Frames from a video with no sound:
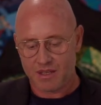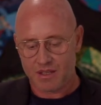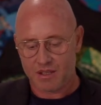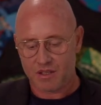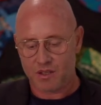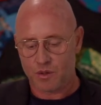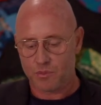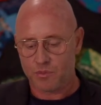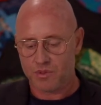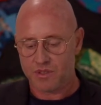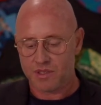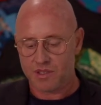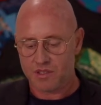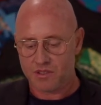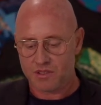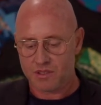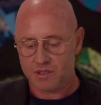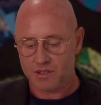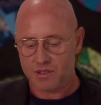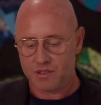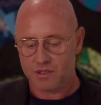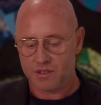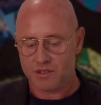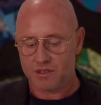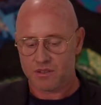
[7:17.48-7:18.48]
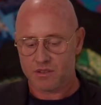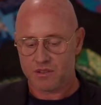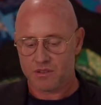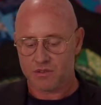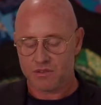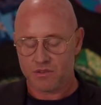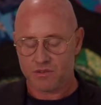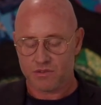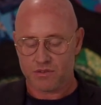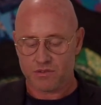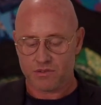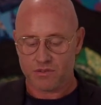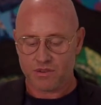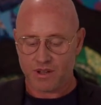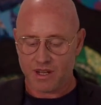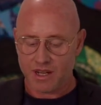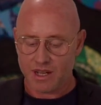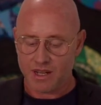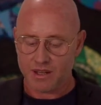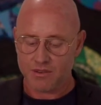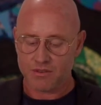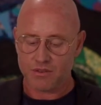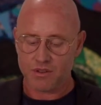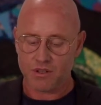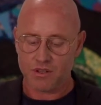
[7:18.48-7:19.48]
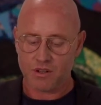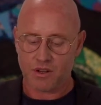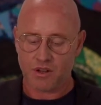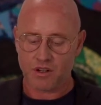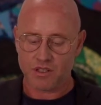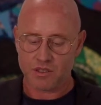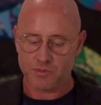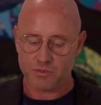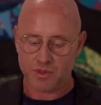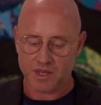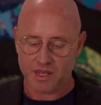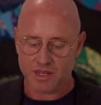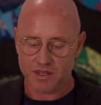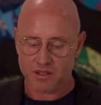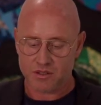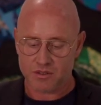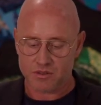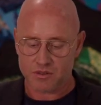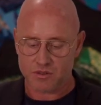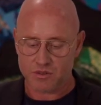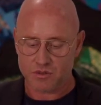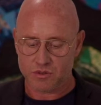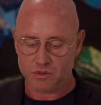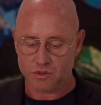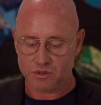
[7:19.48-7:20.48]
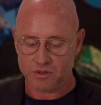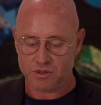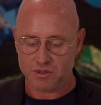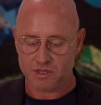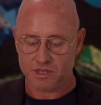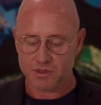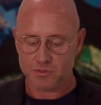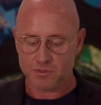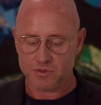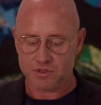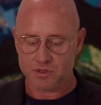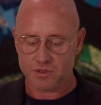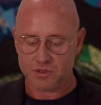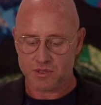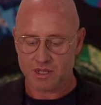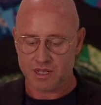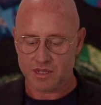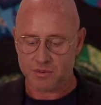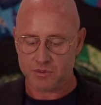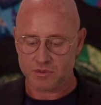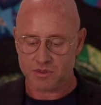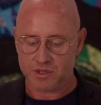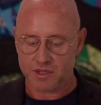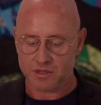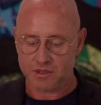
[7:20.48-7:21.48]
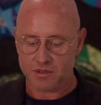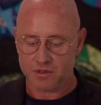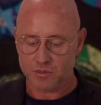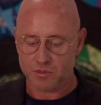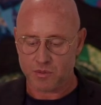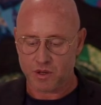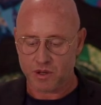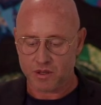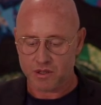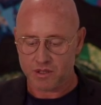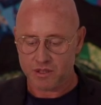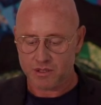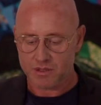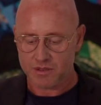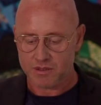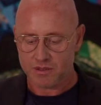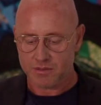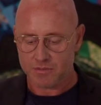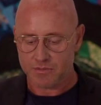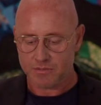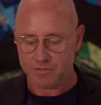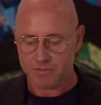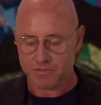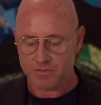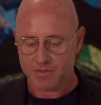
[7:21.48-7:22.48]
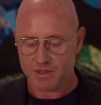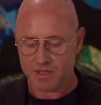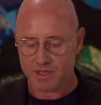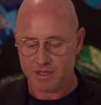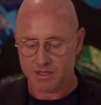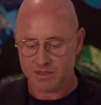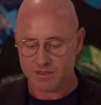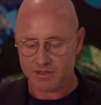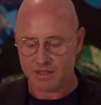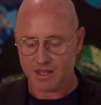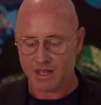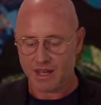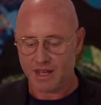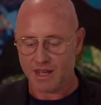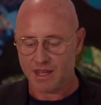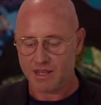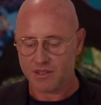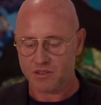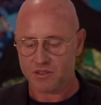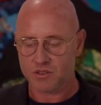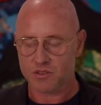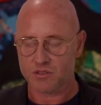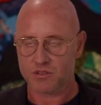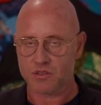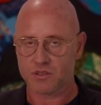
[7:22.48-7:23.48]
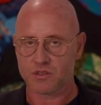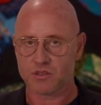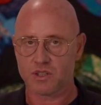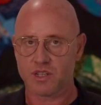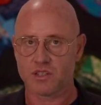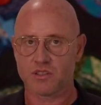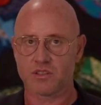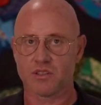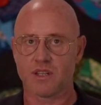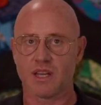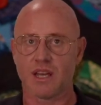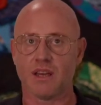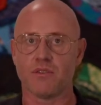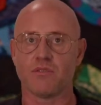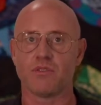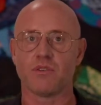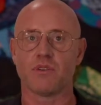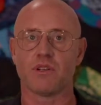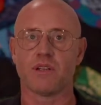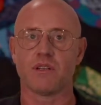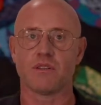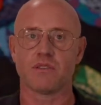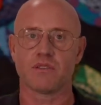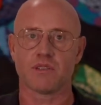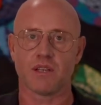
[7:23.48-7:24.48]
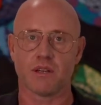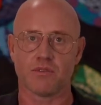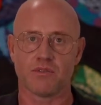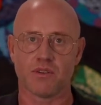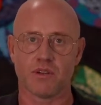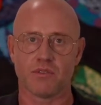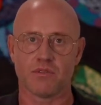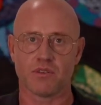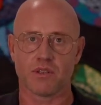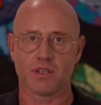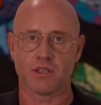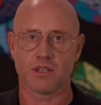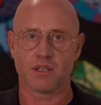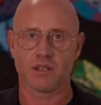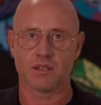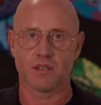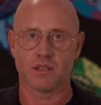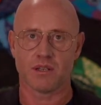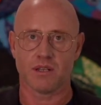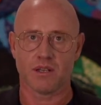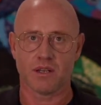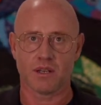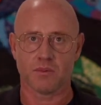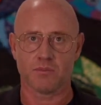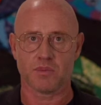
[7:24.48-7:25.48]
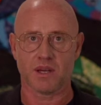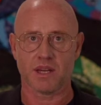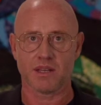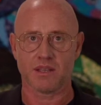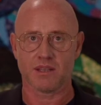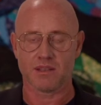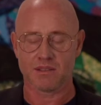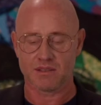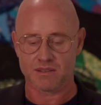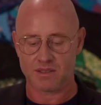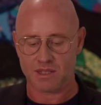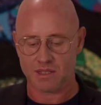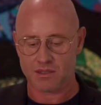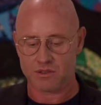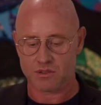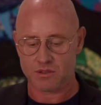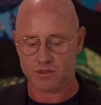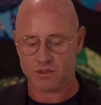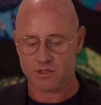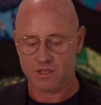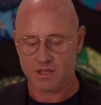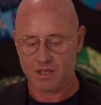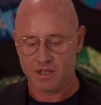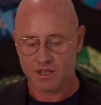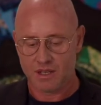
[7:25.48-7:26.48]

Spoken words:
Competition, 5 large bank controls 90% of the market. It's the highest concentration ever in the South African banking sector.